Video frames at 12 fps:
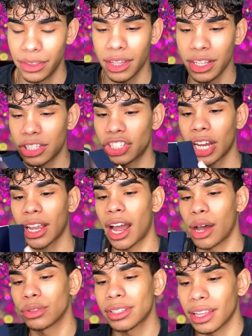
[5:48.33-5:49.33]
Let's check
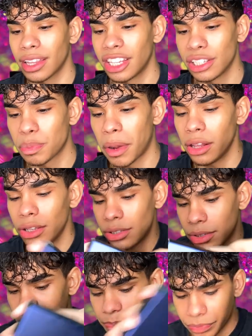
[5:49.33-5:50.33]
out these
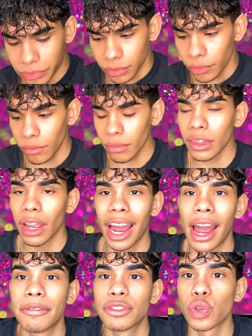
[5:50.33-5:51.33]
palettes.
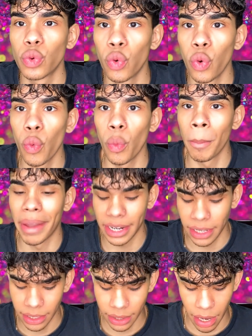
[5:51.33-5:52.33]
I have too
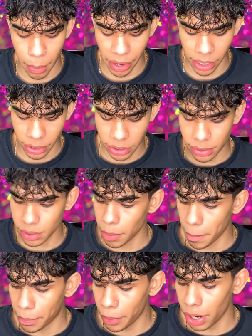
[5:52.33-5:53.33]
many damn palettes,
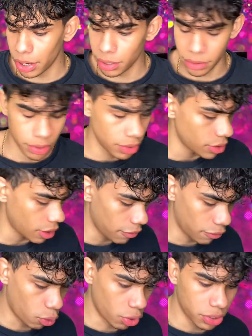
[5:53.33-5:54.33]
but
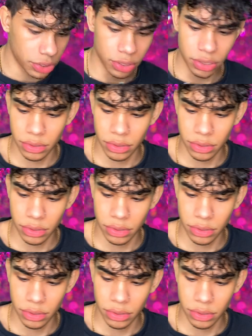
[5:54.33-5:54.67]
of course,